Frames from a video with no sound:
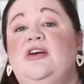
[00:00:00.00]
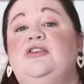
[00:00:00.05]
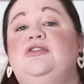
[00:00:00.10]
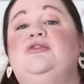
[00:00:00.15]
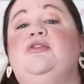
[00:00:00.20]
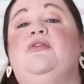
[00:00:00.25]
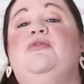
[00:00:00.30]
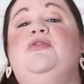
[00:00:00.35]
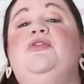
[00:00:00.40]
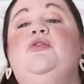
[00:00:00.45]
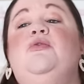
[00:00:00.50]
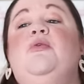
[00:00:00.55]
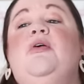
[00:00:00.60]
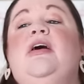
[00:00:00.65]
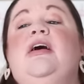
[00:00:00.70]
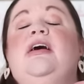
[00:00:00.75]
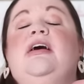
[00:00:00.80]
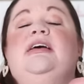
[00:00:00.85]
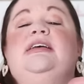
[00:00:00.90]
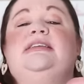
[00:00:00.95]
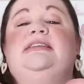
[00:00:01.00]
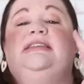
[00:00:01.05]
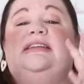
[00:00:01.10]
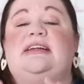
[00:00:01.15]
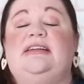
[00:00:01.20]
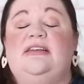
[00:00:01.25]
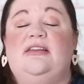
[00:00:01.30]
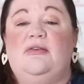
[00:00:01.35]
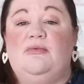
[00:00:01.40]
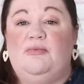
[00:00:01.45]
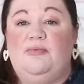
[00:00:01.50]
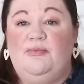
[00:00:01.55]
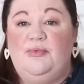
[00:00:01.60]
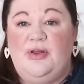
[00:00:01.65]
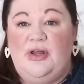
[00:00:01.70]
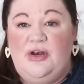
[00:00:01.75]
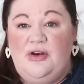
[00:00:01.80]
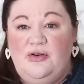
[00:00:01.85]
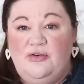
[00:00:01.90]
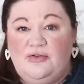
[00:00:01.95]
So if you stick to
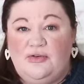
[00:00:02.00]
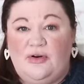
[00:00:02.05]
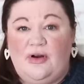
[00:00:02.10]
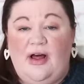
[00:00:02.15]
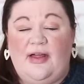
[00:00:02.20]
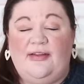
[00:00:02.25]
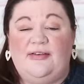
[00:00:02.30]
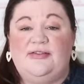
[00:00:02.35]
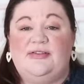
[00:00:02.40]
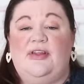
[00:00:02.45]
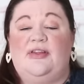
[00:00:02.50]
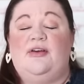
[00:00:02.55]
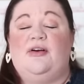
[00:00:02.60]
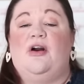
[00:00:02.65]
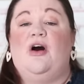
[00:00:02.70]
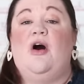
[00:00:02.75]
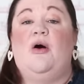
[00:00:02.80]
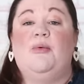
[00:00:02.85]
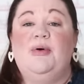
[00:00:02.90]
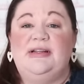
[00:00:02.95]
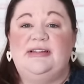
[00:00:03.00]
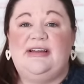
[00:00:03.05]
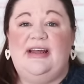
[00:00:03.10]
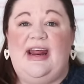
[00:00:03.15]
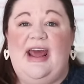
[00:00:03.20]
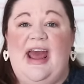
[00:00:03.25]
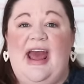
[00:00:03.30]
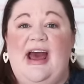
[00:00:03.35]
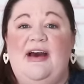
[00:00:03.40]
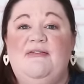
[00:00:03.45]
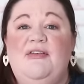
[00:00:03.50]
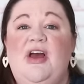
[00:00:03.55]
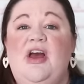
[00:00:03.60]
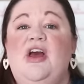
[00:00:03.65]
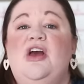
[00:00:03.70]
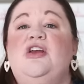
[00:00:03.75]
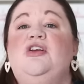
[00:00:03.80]
the neutral colors that they're always gonna have,